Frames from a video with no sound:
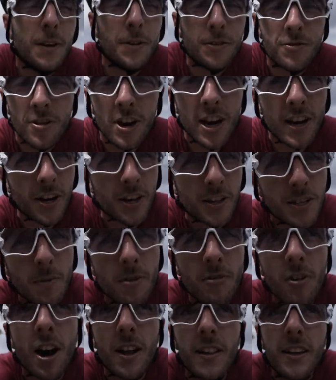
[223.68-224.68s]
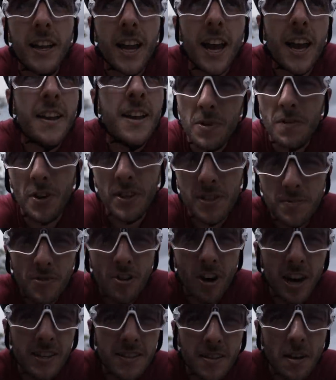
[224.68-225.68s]
Feels really good to be riding again. We've got some
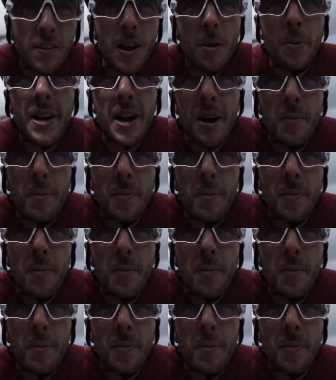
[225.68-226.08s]
great stuff coming